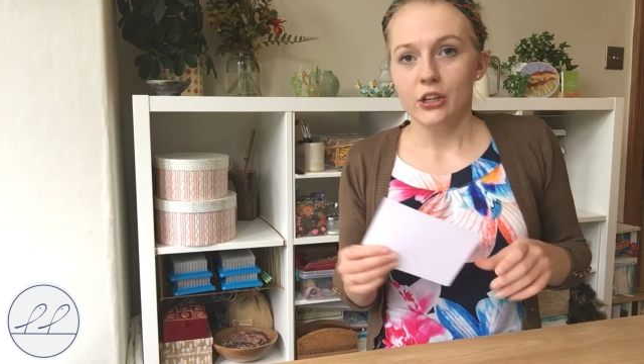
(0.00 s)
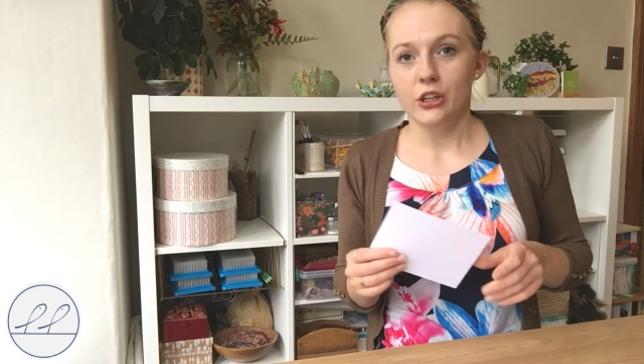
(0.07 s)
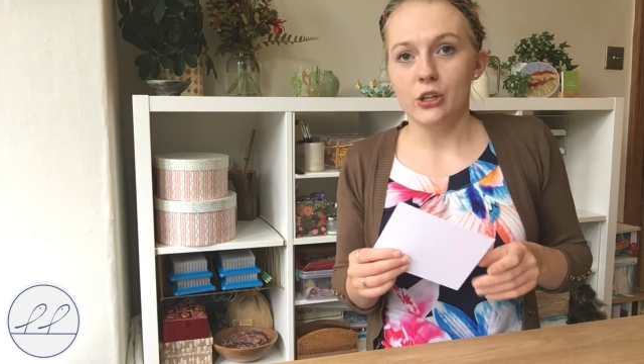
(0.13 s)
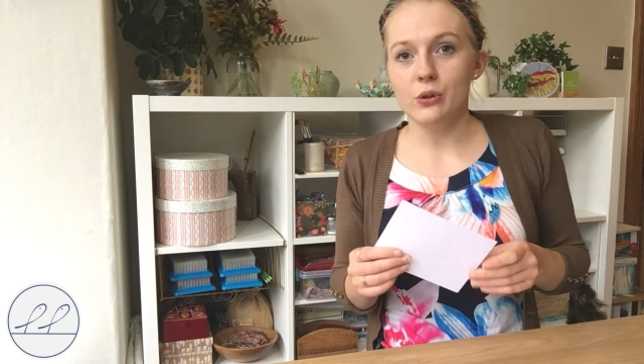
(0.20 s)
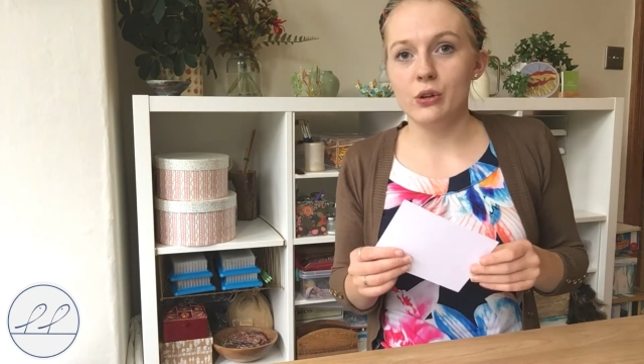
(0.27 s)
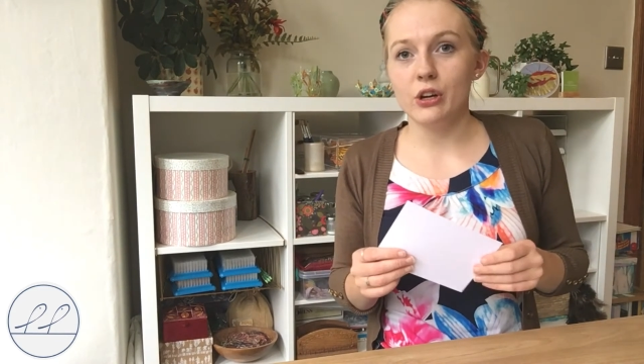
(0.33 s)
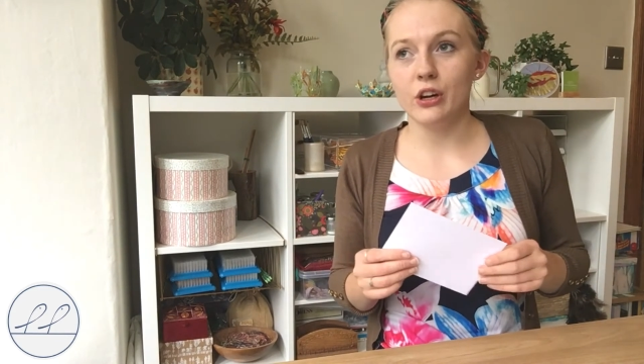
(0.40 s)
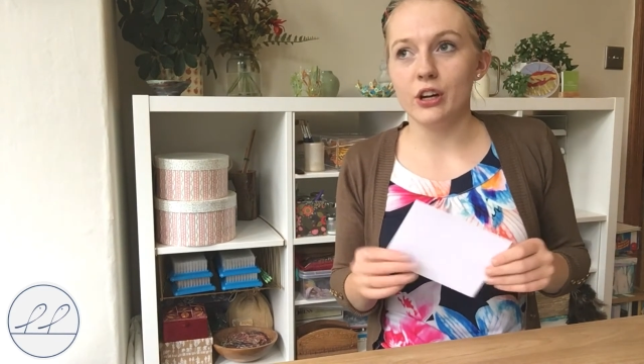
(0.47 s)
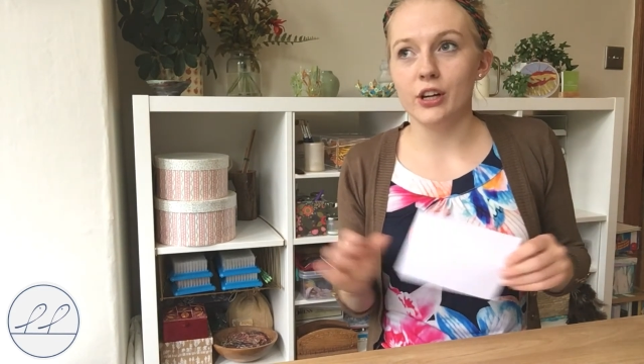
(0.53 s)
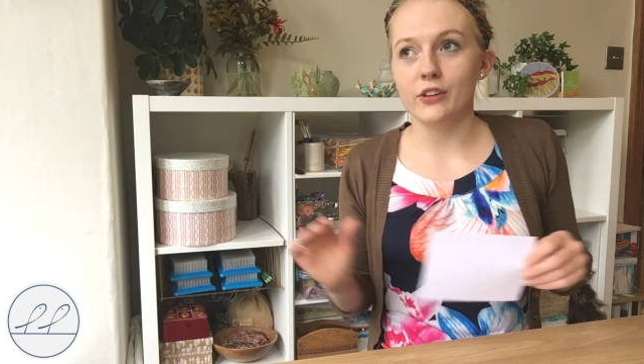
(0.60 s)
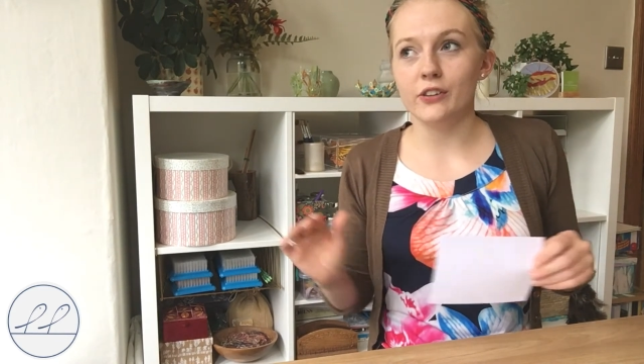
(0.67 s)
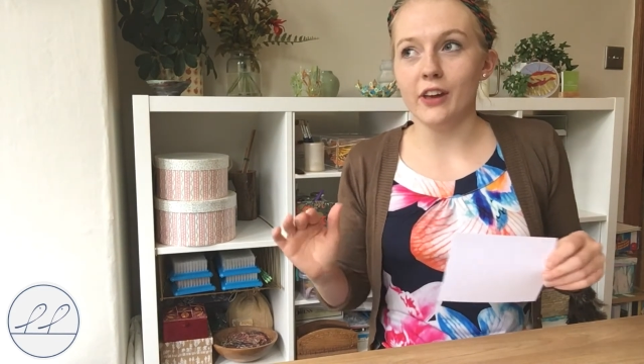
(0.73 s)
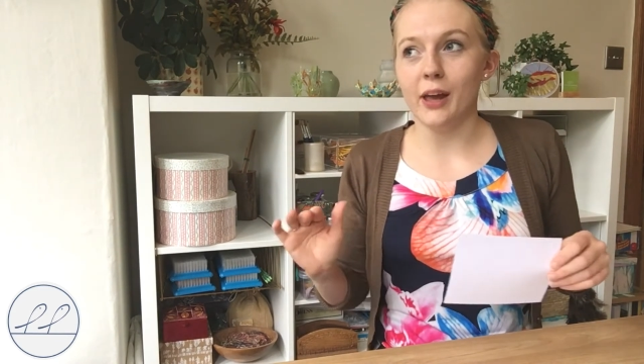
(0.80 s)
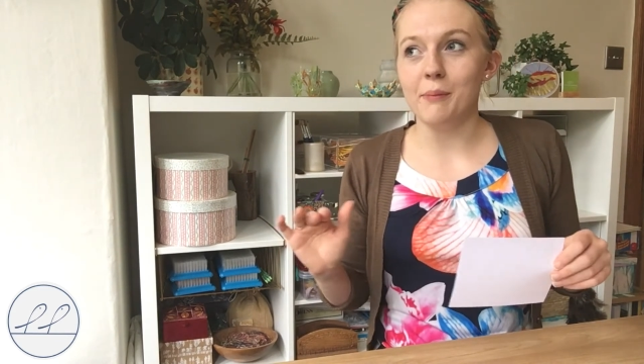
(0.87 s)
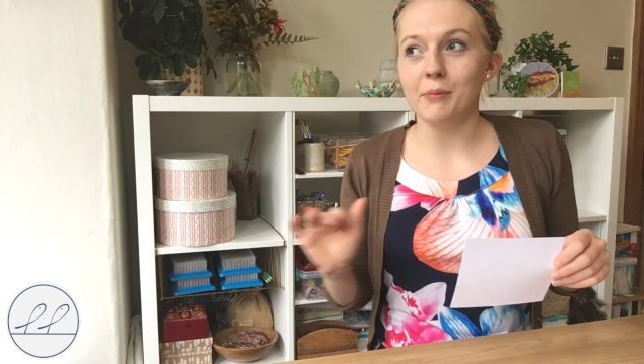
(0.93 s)
You
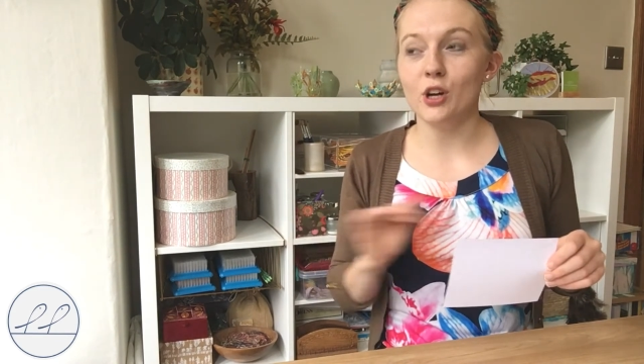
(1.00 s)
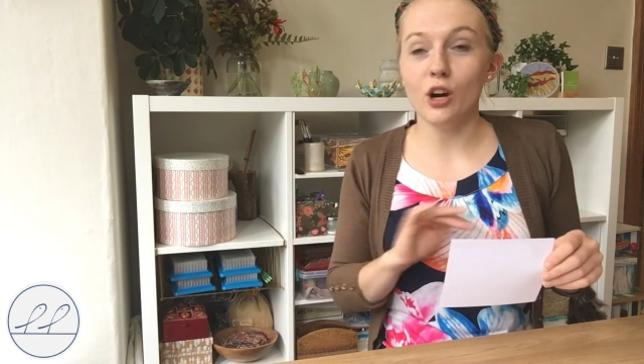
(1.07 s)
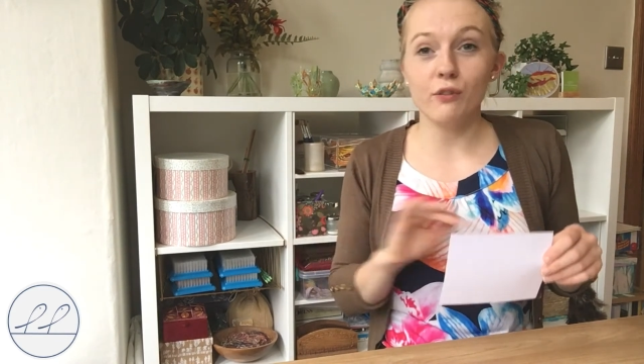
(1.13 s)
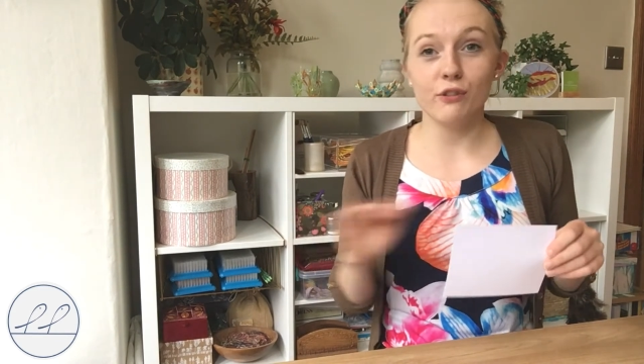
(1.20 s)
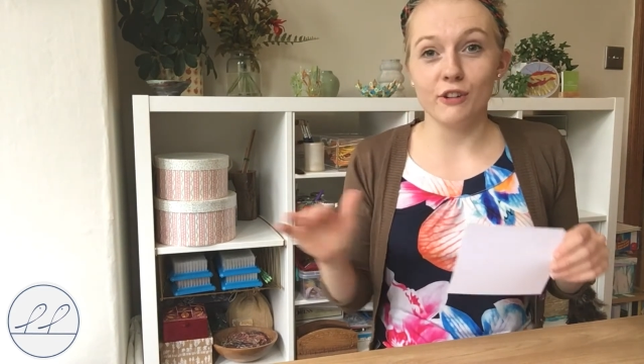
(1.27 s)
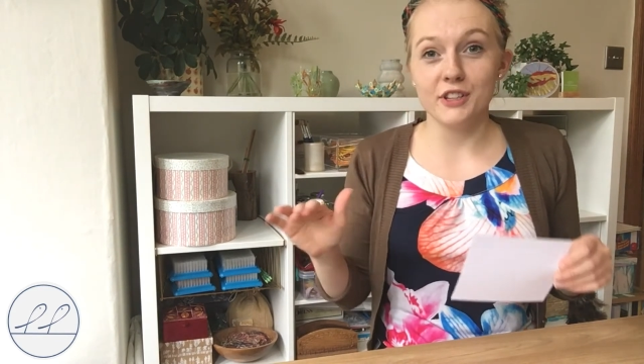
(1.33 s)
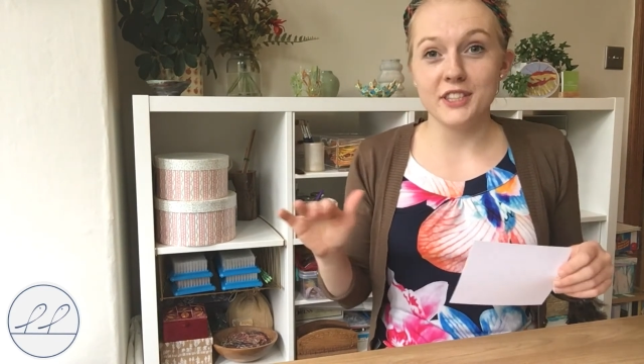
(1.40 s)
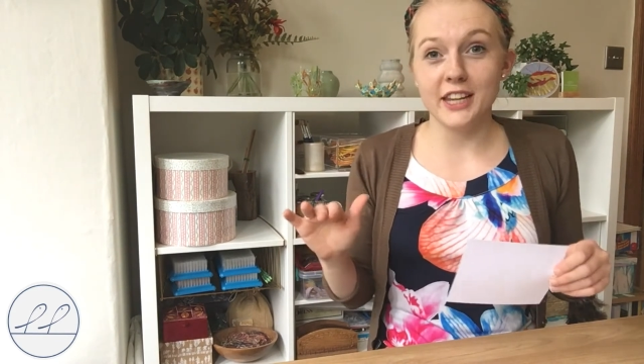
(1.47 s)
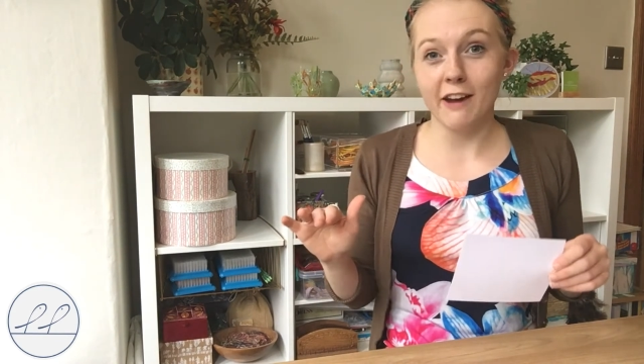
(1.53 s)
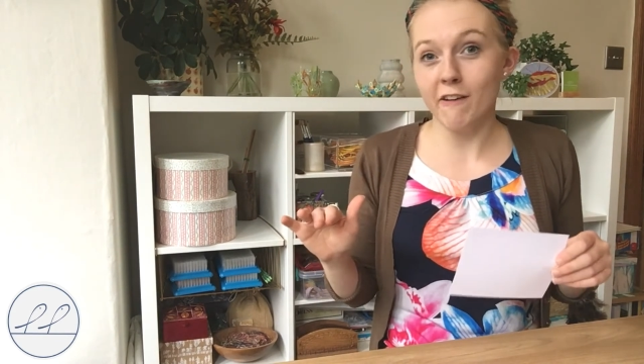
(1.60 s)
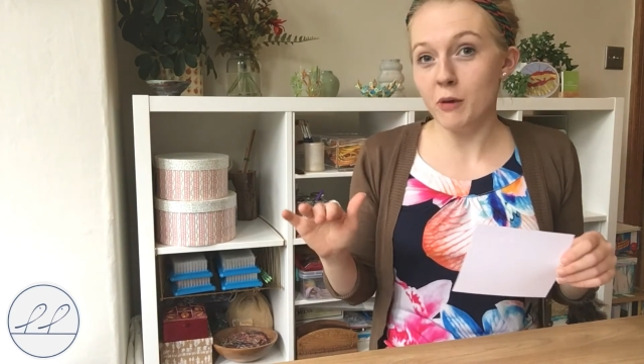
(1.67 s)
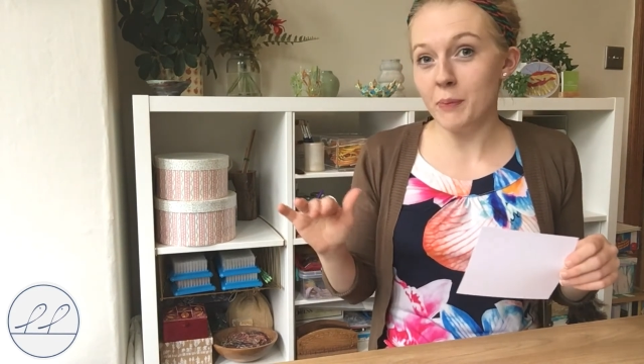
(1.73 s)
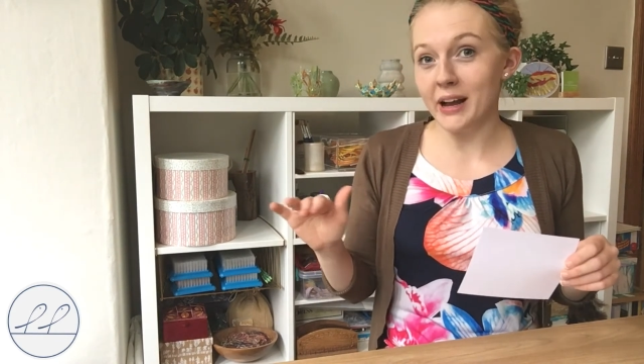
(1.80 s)
could cover a cereal